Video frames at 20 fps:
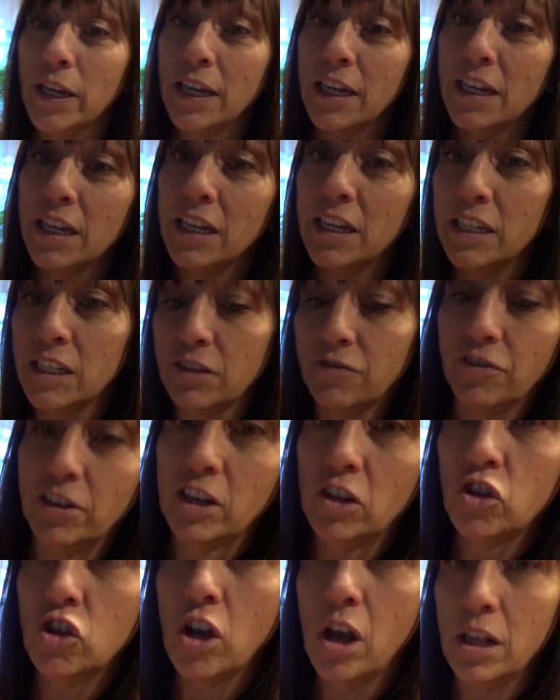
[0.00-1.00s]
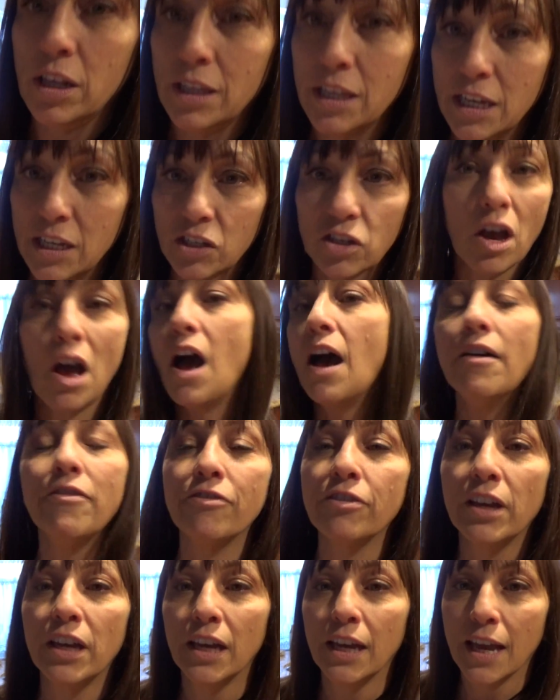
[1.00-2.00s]
is finish all of these
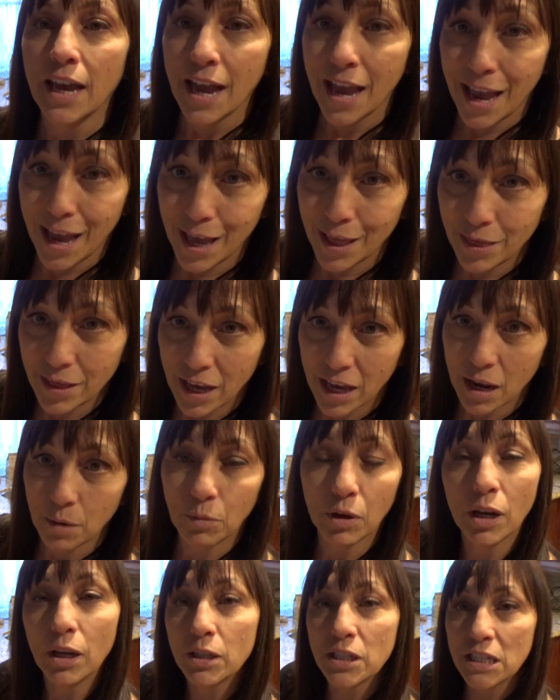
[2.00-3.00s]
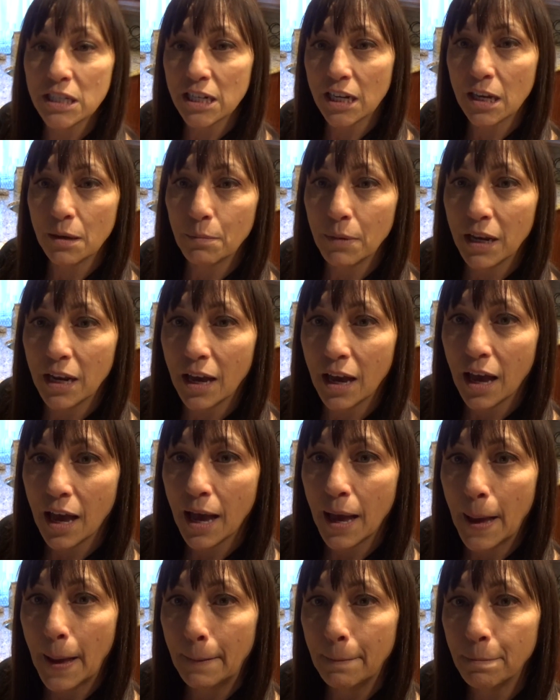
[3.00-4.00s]
off, and then I'm going to stick them in
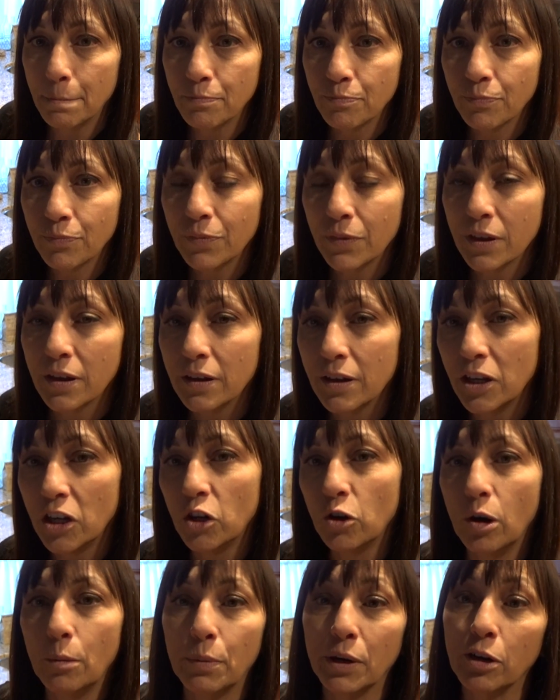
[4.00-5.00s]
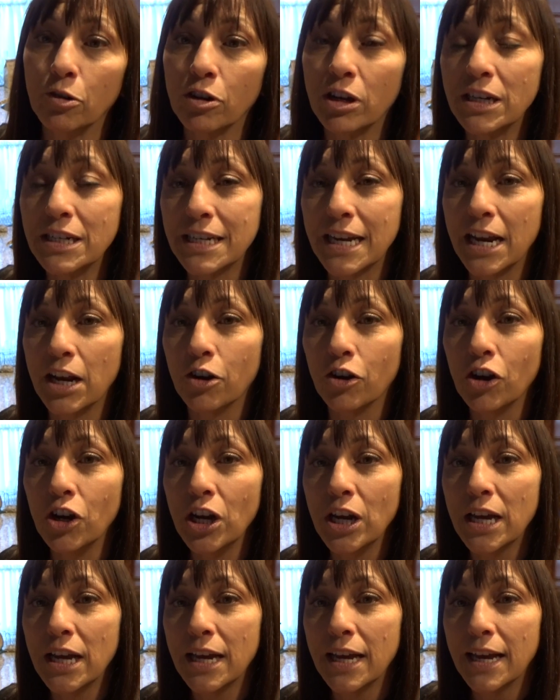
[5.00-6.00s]
a, you know, a bigger
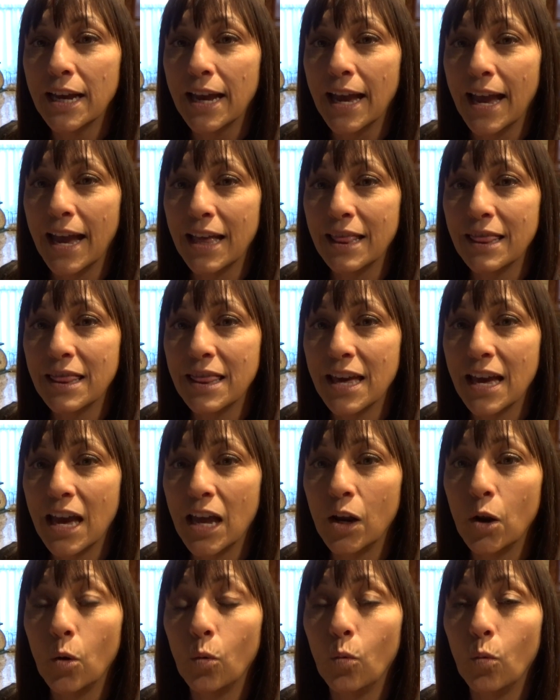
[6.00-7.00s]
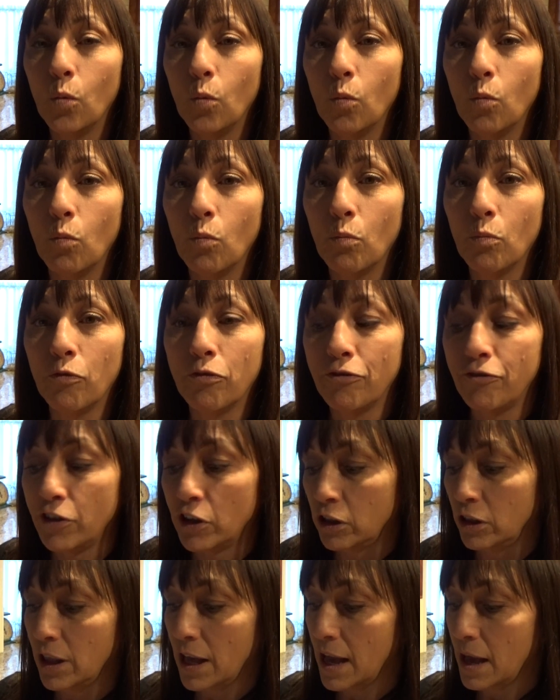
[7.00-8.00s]
container, and then
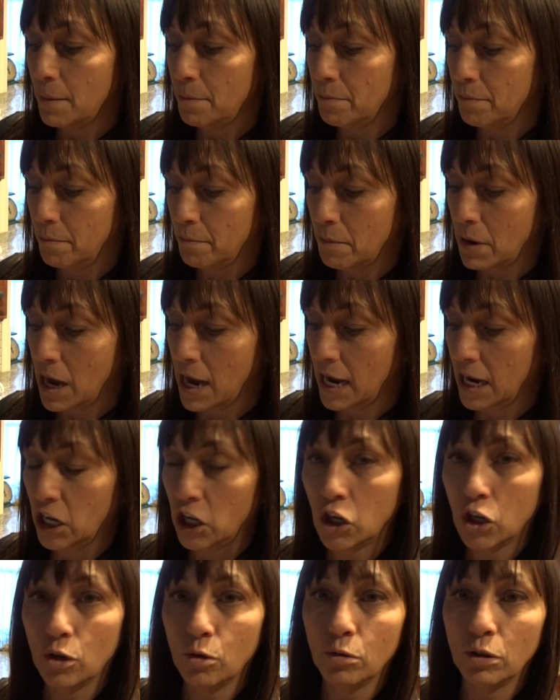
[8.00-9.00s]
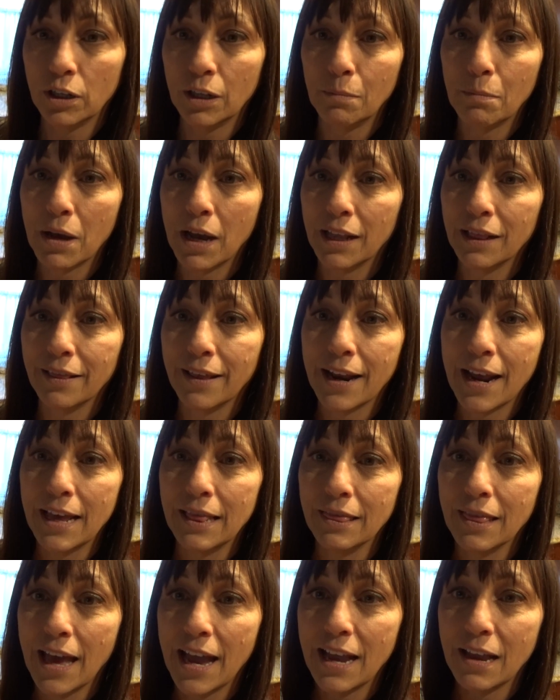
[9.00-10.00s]
fill up my cute little bottle that I
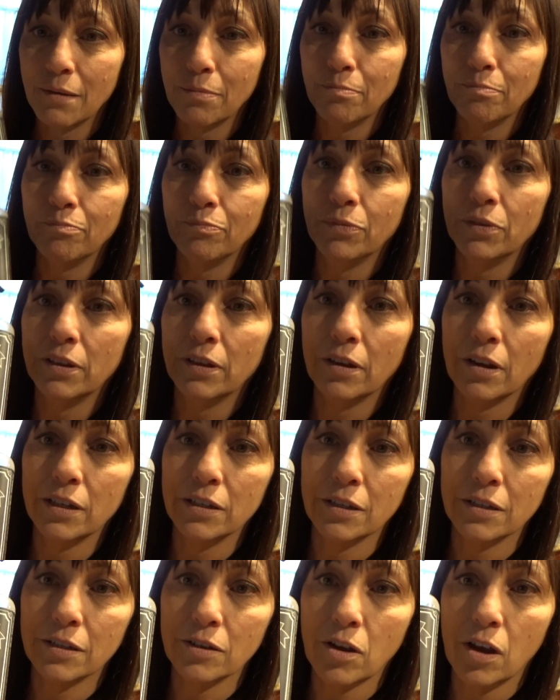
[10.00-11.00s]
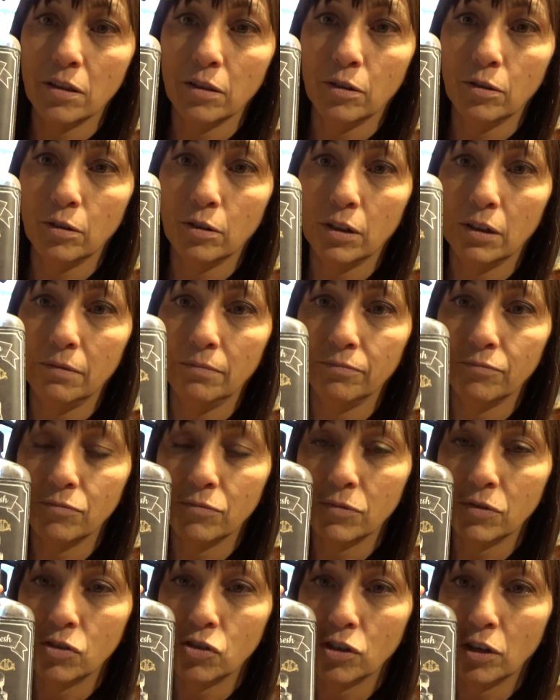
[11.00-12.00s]
like because it's got the little
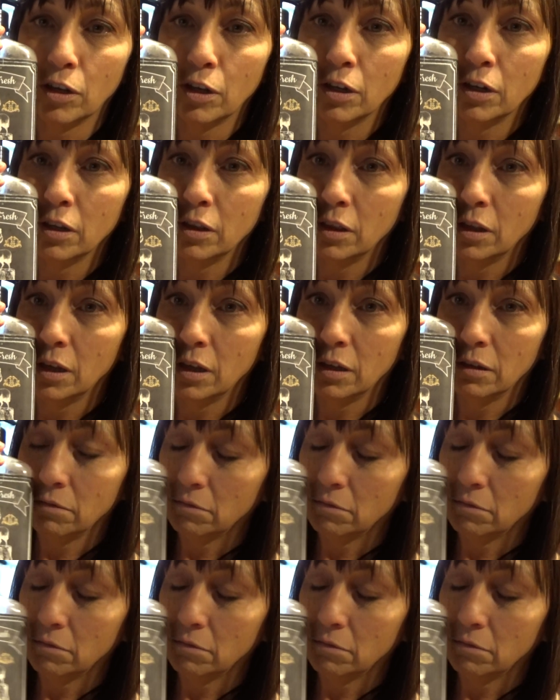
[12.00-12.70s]
chicken in the,